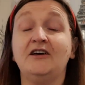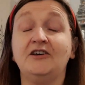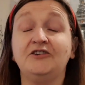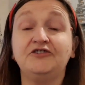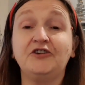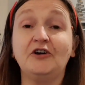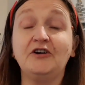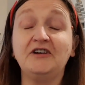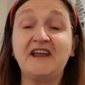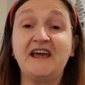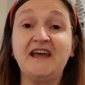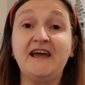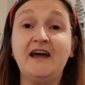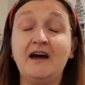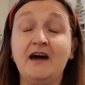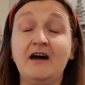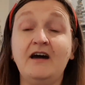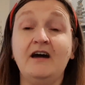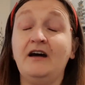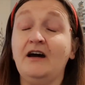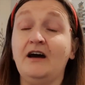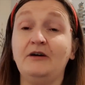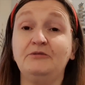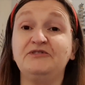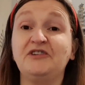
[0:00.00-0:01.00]
Sorry,
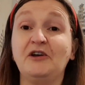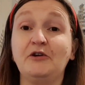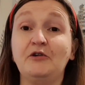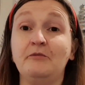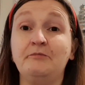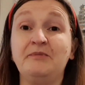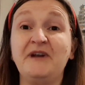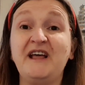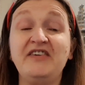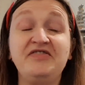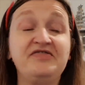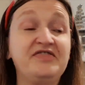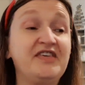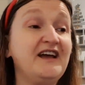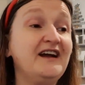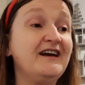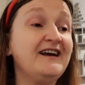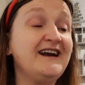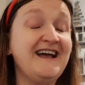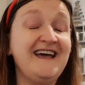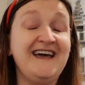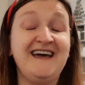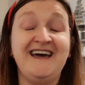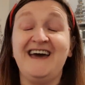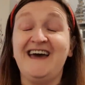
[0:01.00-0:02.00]
I was out of breath there.
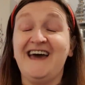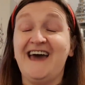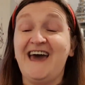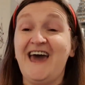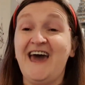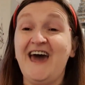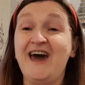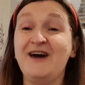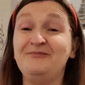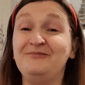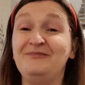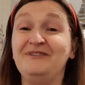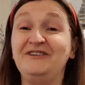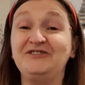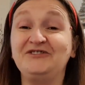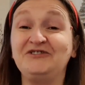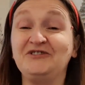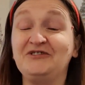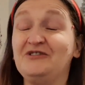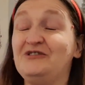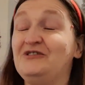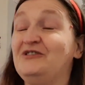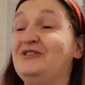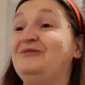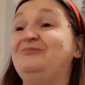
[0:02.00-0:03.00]

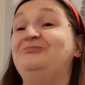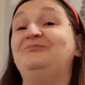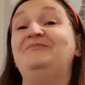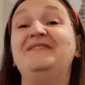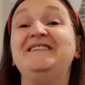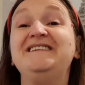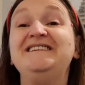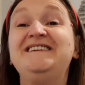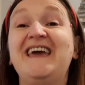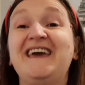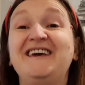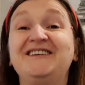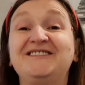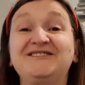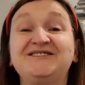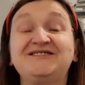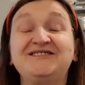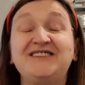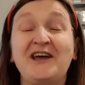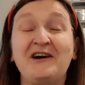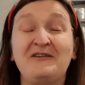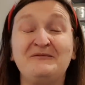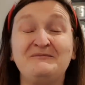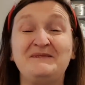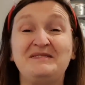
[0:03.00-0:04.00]
So yes,
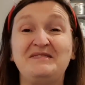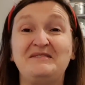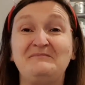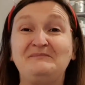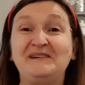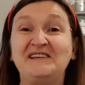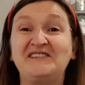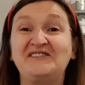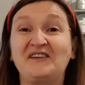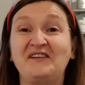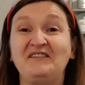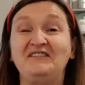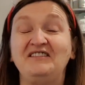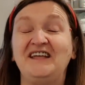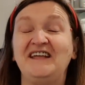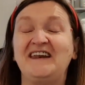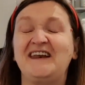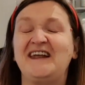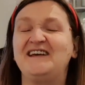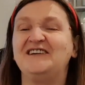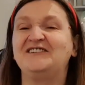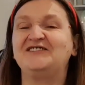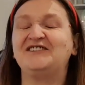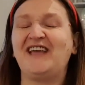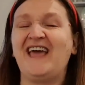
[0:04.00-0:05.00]
tell me the missing
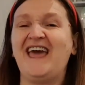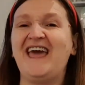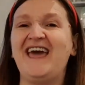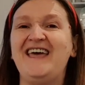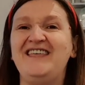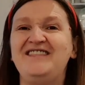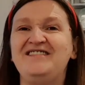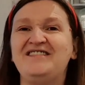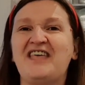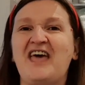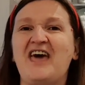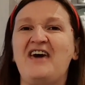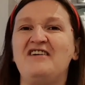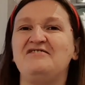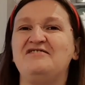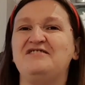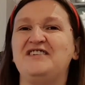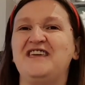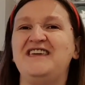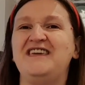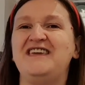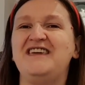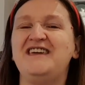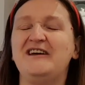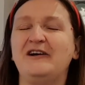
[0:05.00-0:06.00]
lyrics in
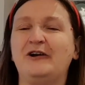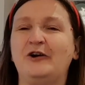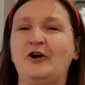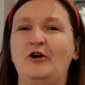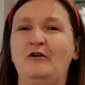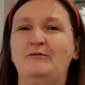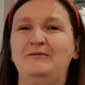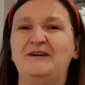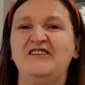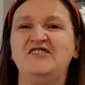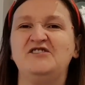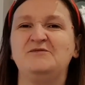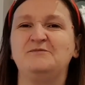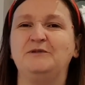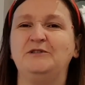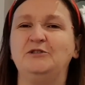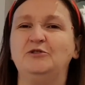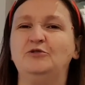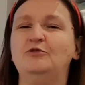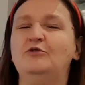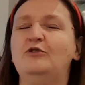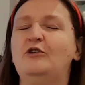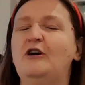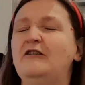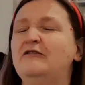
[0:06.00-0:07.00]
the comments
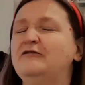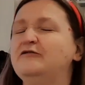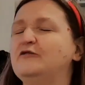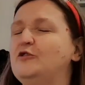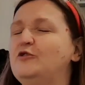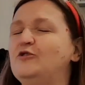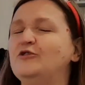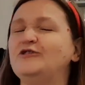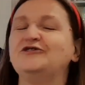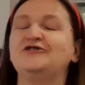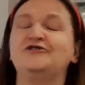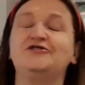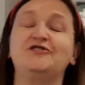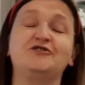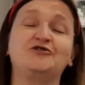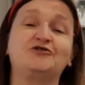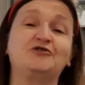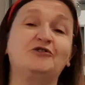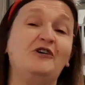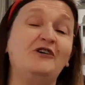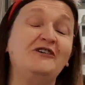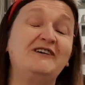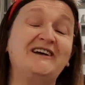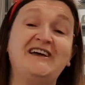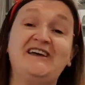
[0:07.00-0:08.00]
below. Of course, the
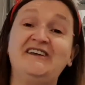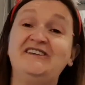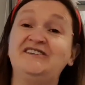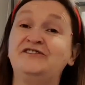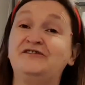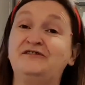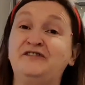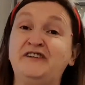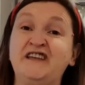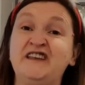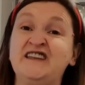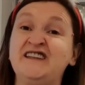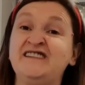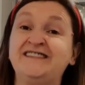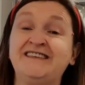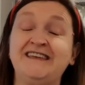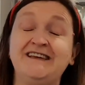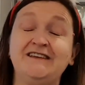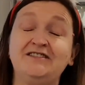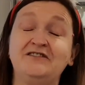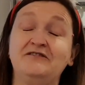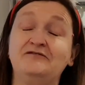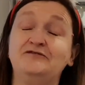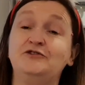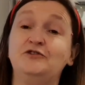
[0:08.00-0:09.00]
song is Fairy
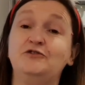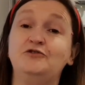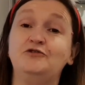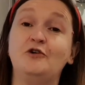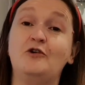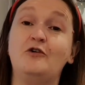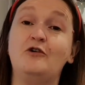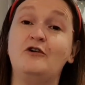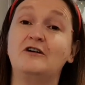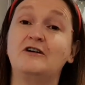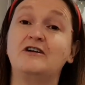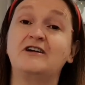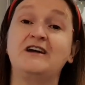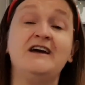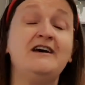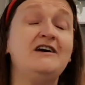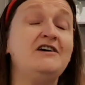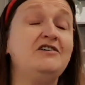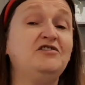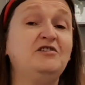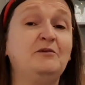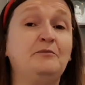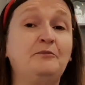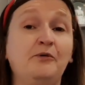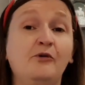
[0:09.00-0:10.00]
Tale of New York,
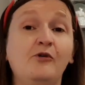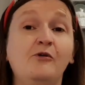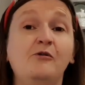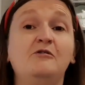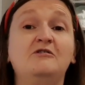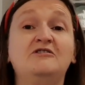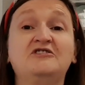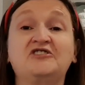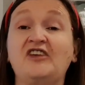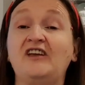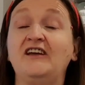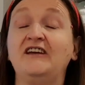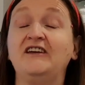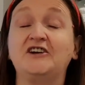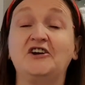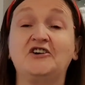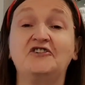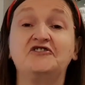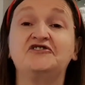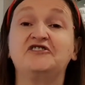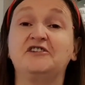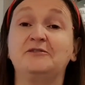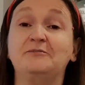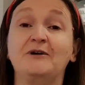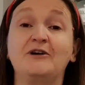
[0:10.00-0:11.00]
The Pogues and
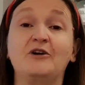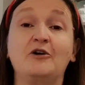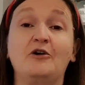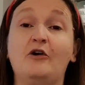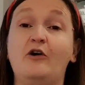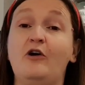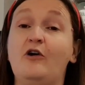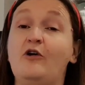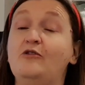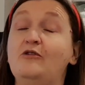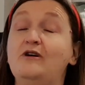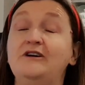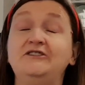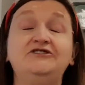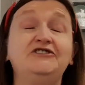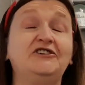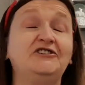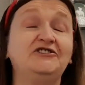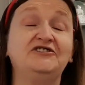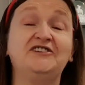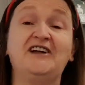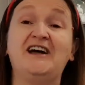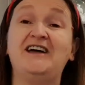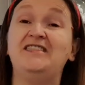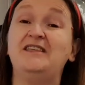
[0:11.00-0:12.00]
Kirsten MacColl.
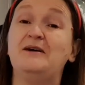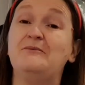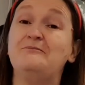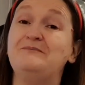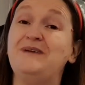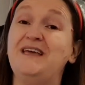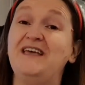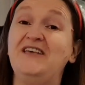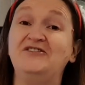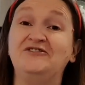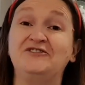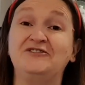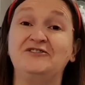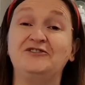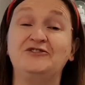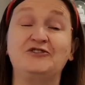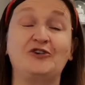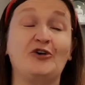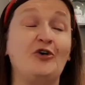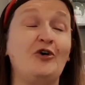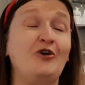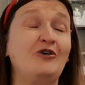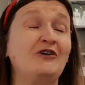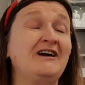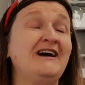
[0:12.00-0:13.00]
Just an amazing
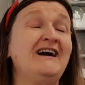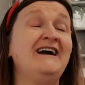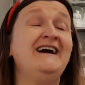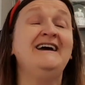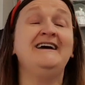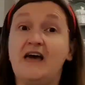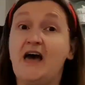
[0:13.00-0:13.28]
song.